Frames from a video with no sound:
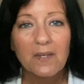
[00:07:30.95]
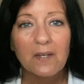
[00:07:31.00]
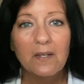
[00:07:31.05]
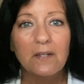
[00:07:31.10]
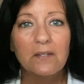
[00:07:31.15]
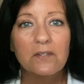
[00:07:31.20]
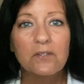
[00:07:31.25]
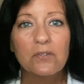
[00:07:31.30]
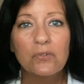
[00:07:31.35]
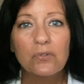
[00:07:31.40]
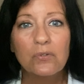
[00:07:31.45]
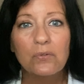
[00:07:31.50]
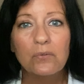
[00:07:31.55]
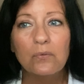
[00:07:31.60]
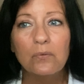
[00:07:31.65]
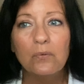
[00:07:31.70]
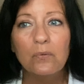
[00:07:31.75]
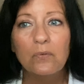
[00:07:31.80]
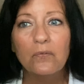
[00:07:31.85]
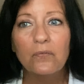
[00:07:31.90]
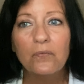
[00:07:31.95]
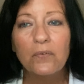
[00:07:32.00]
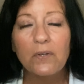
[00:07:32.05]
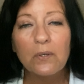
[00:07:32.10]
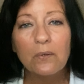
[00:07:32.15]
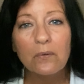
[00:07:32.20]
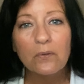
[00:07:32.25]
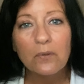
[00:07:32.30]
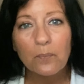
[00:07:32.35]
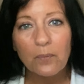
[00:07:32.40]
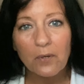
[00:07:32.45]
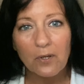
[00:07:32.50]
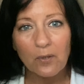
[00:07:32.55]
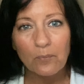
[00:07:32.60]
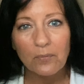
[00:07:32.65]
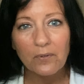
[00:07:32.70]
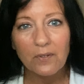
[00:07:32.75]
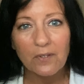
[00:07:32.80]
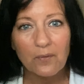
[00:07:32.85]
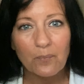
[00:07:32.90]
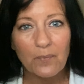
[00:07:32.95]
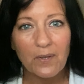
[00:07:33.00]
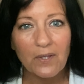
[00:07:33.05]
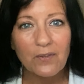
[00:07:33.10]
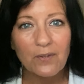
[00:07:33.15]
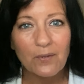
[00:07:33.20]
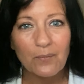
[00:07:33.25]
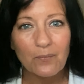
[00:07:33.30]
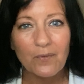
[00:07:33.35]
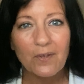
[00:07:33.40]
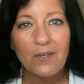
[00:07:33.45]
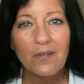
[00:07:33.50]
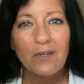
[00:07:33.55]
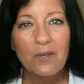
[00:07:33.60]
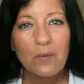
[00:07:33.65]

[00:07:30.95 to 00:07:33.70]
It's to fear the public, make them